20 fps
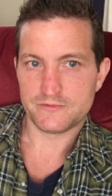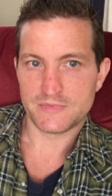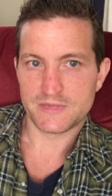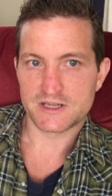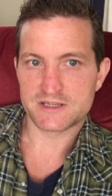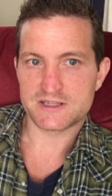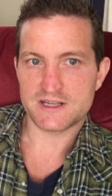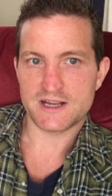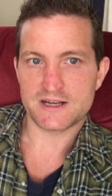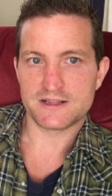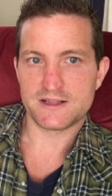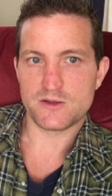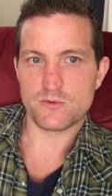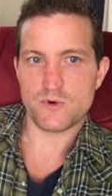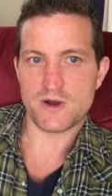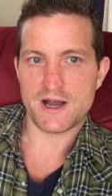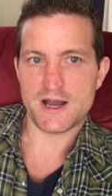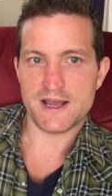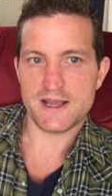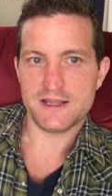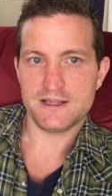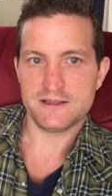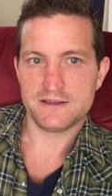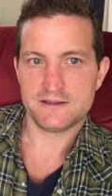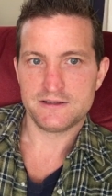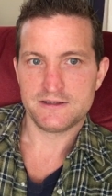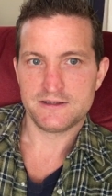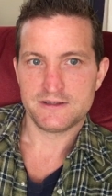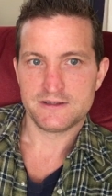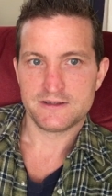Exactly why?
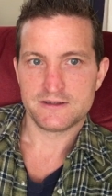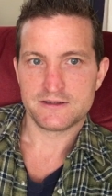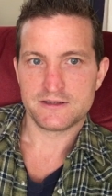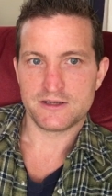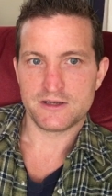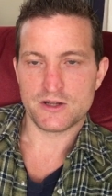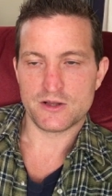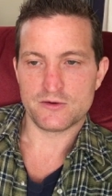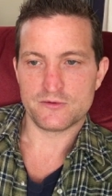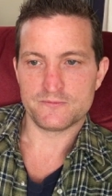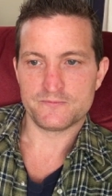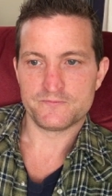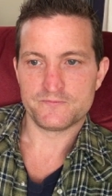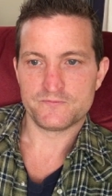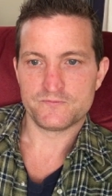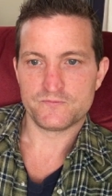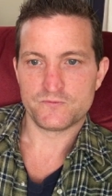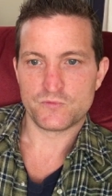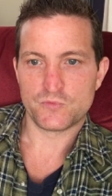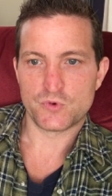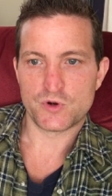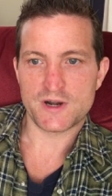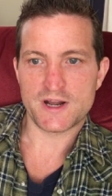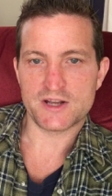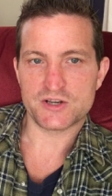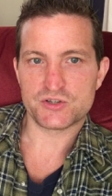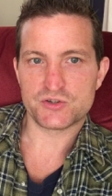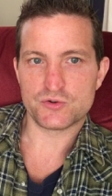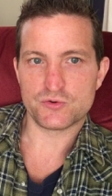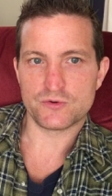You know, we're
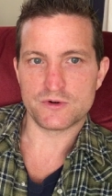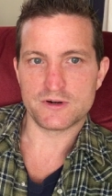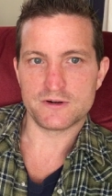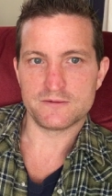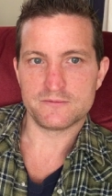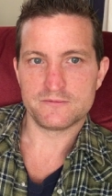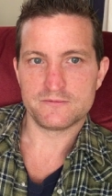not sure.